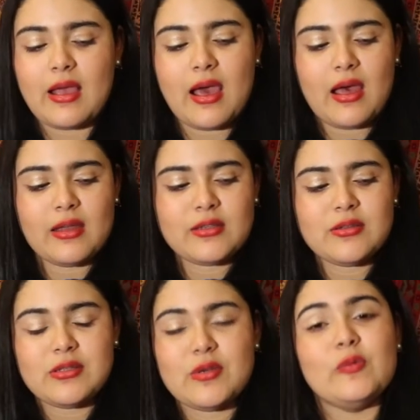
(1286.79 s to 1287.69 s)
got
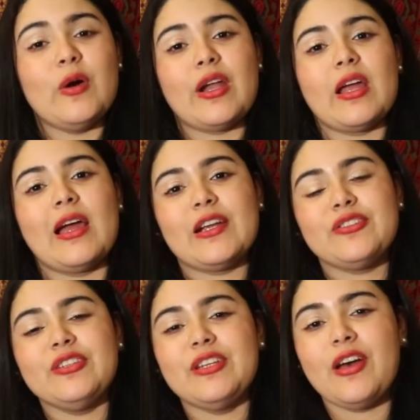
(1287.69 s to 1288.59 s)
to see what I
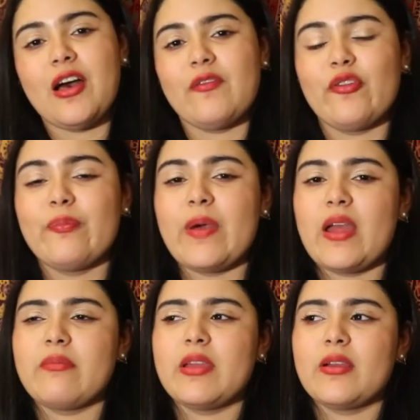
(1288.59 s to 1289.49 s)
actually have on
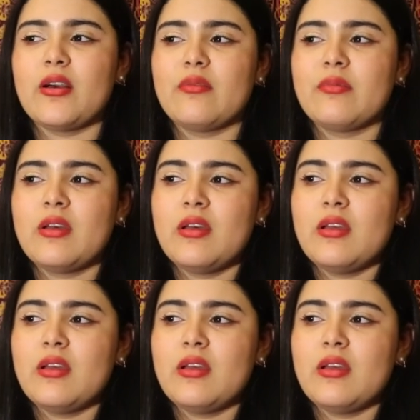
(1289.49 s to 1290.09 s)
my makeup